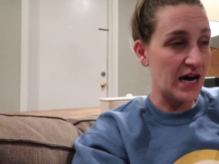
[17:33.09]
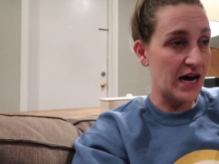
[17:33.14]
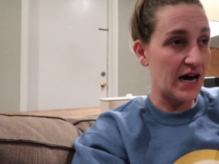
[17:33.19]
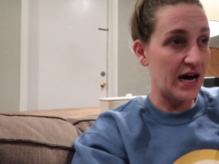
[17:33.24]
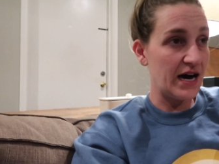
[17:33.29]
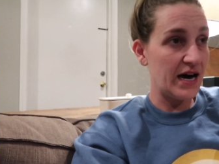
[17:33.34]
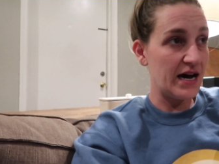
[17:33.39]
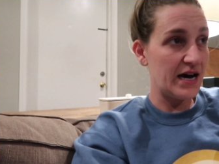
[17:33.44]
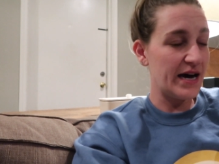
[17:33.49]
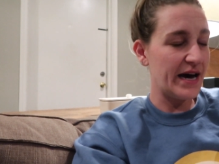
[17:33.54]

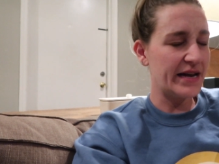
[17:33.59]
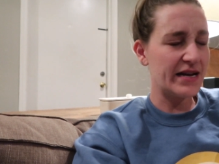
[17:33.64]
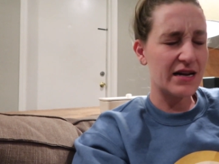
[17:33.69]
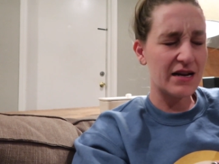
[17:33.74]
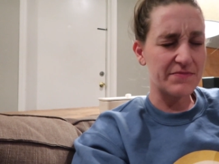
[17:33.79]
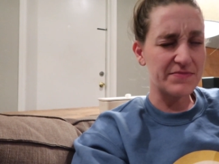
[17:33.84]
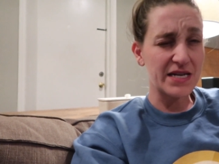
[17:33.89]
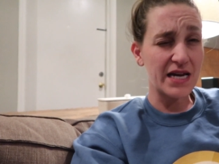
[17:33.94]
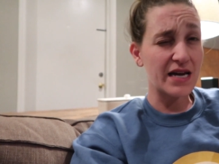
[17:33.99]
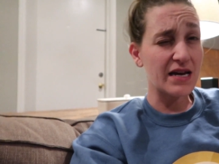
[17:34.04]
Uh,
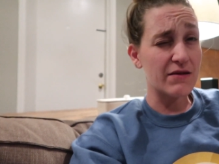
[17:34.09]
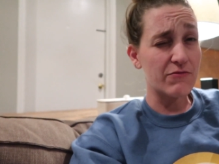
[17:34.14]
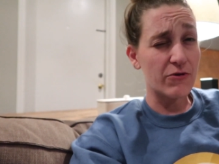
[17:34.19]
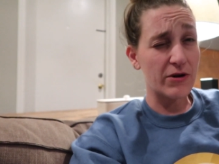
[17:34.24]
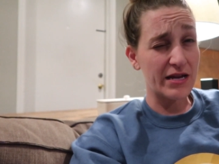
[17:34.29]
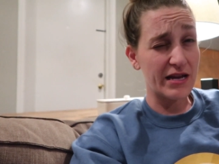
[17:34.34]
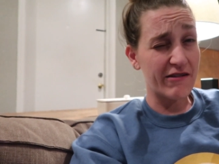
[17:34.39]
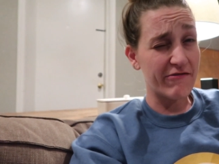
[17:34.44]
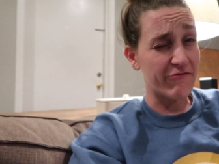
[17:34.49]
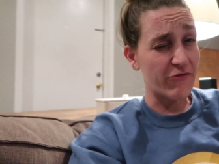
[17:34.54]
ended up taking
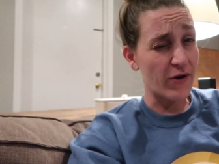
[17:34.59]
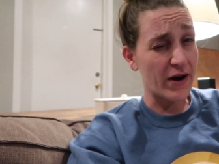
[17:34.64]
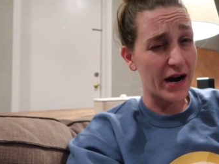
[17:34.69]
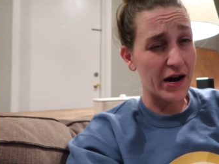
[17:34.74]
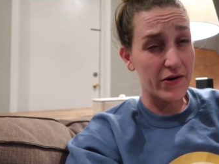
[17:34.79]
more like four